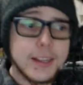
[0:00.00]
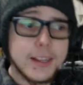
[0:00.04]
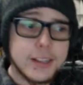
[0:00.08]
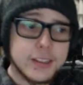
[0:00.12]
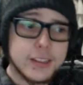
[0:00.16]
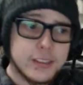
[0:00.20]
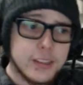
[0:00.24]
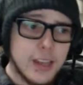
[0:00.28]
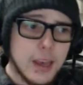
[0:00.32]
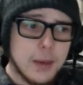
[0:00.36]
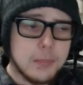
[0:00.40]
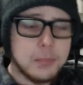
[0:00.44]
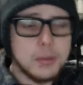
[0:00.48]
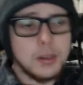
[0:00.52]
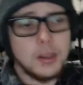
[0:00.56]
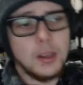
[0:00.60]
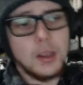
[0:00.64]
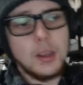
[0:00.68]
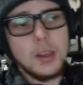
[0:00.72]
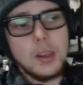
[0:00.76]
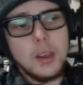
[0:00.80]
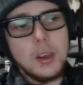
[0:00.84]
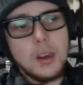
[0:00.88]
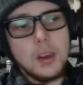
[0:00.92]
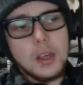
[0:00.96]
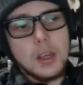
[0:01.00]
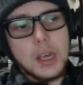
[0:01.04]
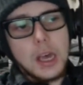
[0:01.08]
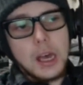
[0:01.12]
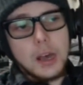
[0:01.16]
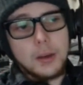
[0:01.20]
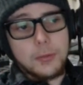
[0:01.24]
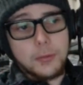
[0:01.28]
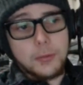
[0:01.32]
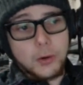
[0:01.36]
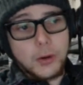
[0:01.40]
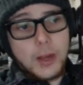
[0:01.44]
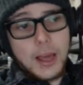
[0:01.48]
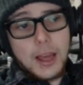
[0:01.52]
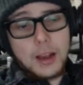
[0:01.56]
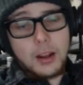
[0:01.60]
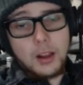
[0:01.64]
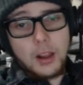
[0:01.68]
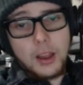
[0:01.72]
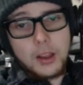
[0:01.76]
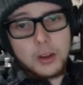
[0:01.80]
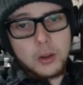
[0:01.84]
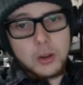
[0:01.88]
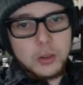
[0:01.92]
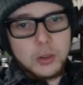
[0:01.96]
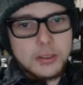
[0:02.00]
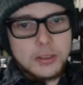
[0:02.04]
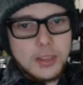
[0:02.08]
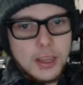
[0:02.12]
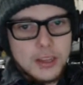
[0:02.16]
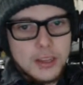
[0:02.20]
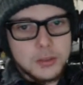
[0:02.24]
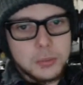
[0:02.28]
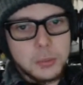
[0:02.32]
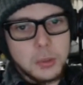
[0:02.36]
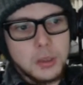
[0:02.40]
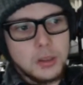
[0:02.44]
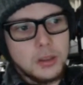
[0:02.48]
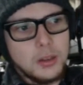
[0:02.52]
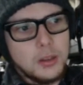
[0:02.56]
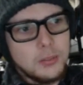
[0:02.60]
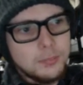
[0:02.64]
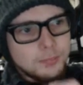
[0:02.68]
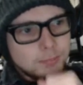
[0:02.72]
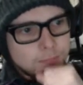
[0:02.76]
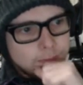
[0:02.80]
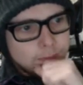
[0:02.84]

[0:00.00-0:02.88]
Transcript: except for an acolyte called Desmond.